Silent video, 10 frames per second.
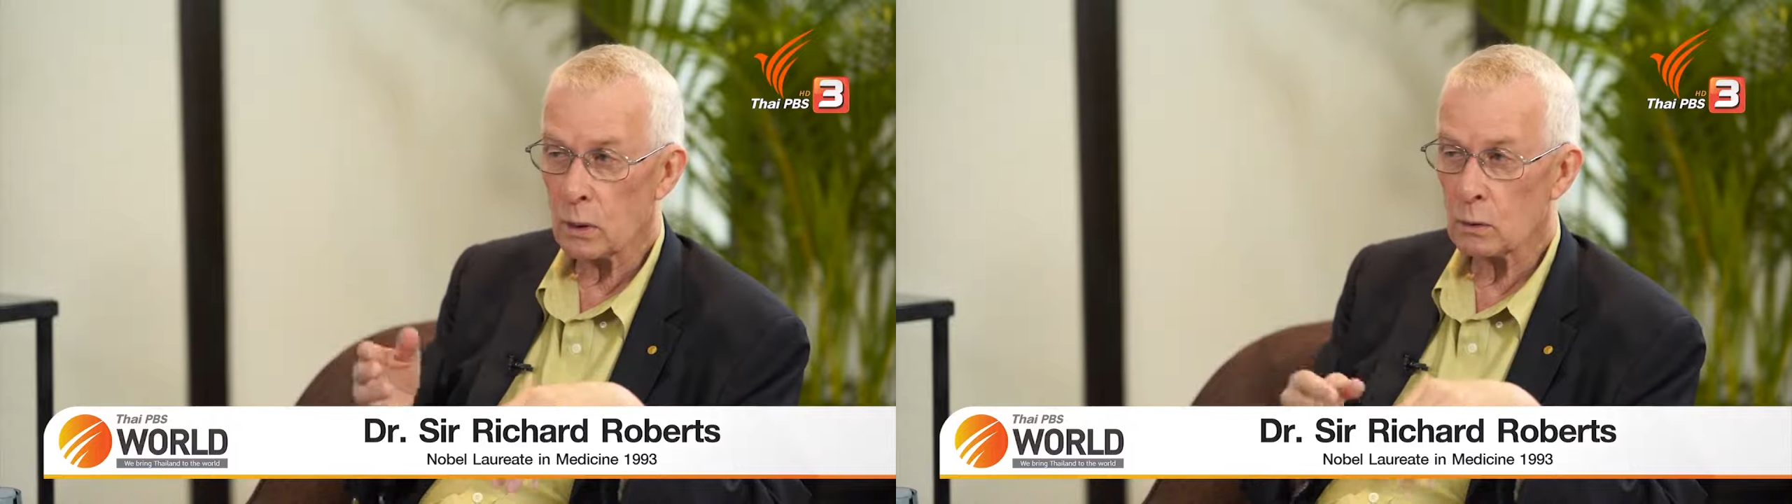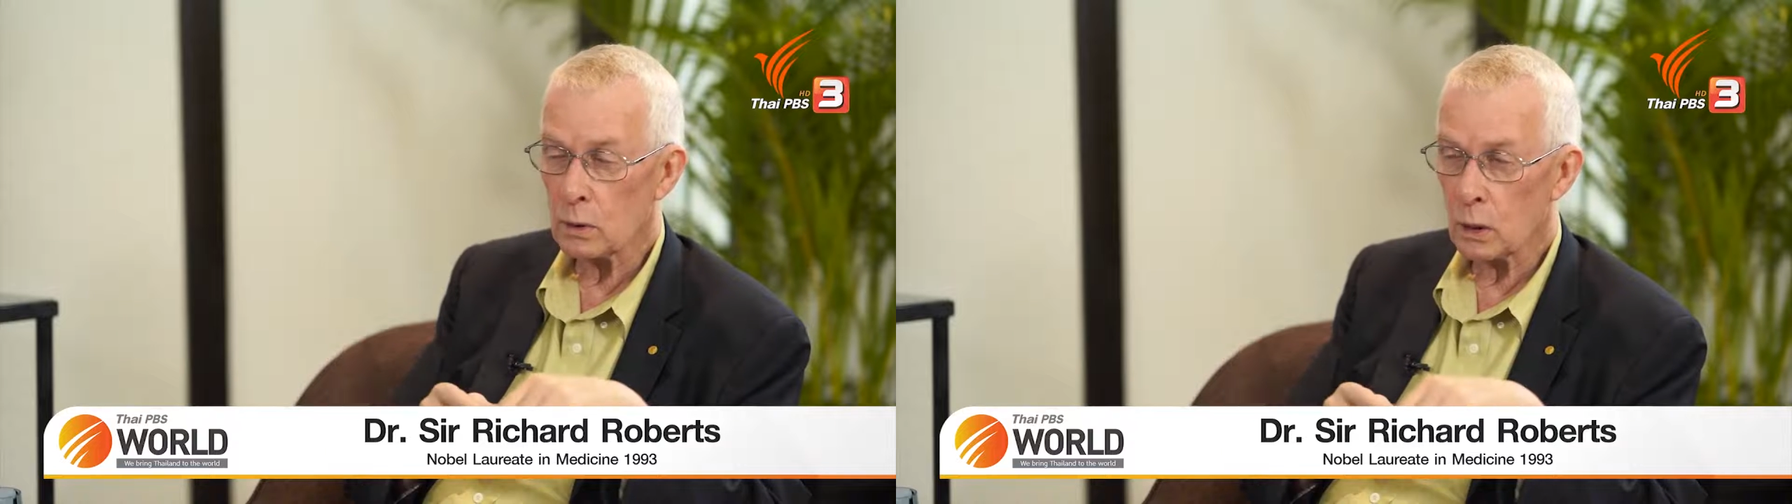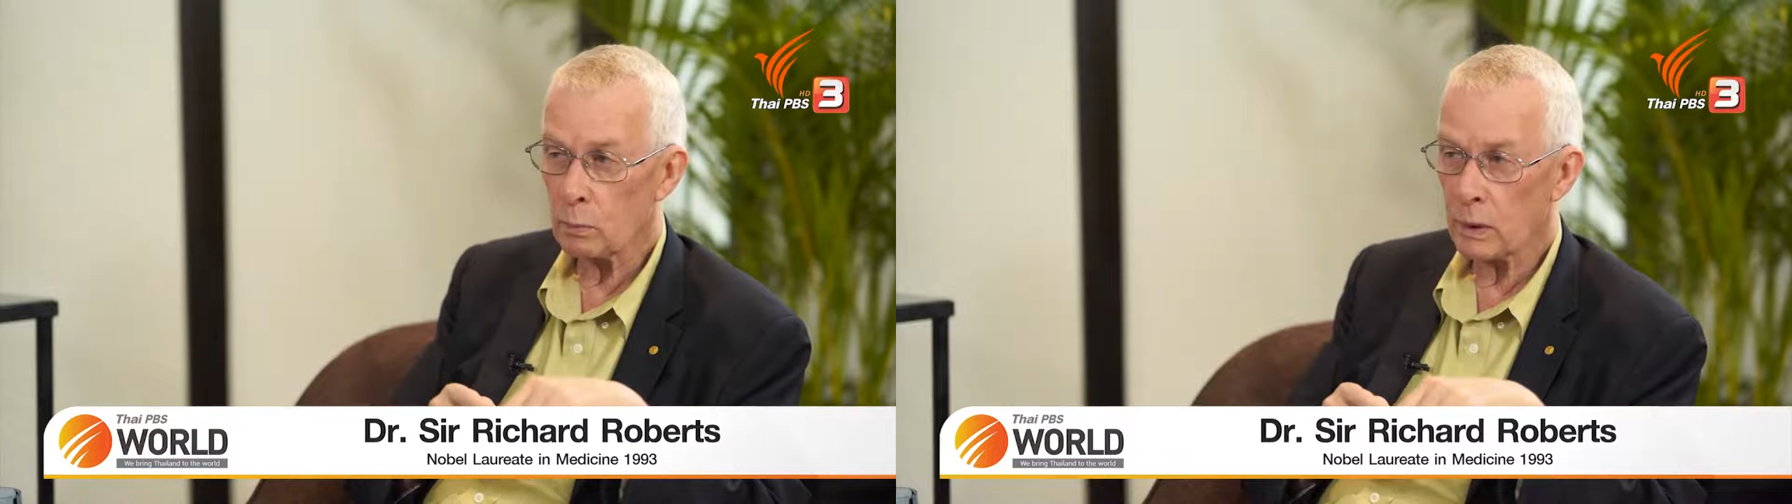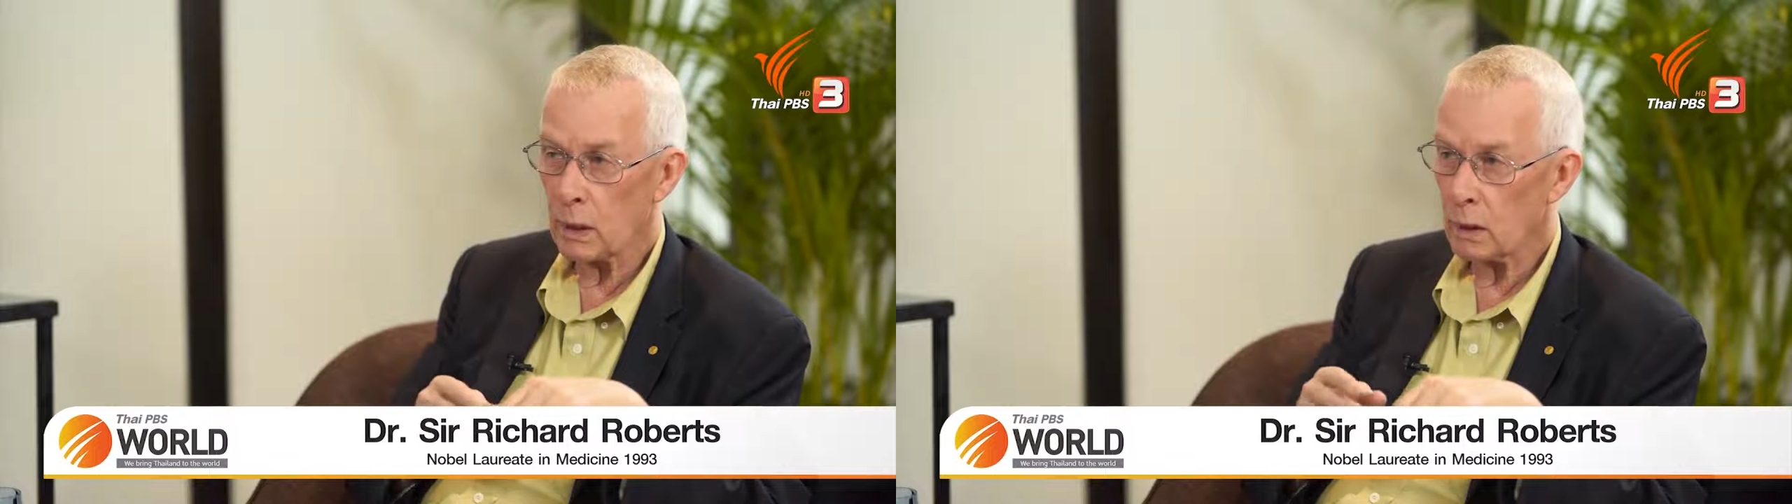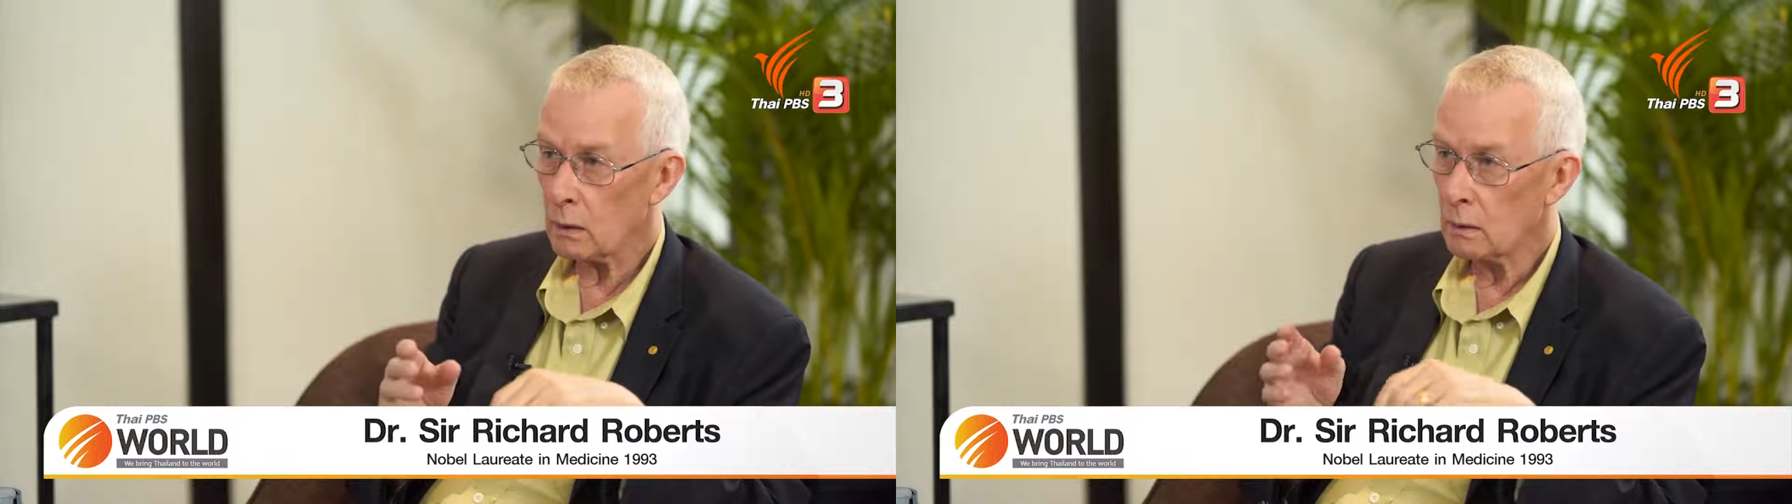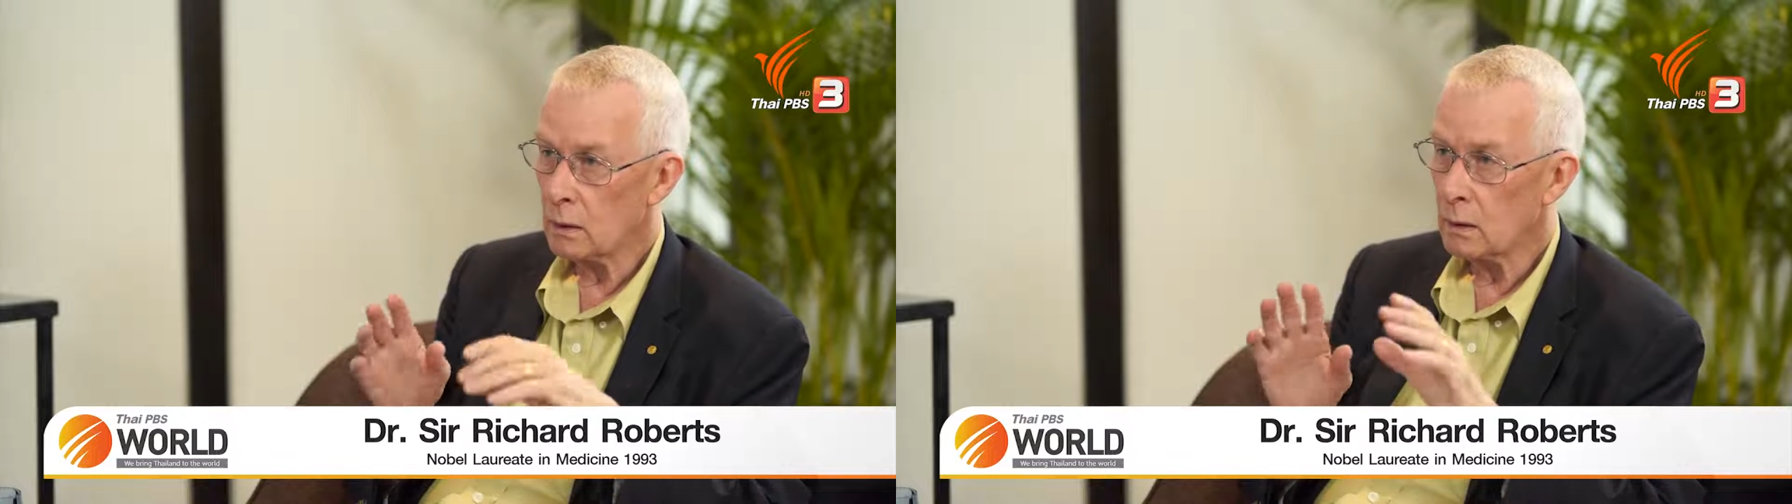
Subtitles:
know, Nobel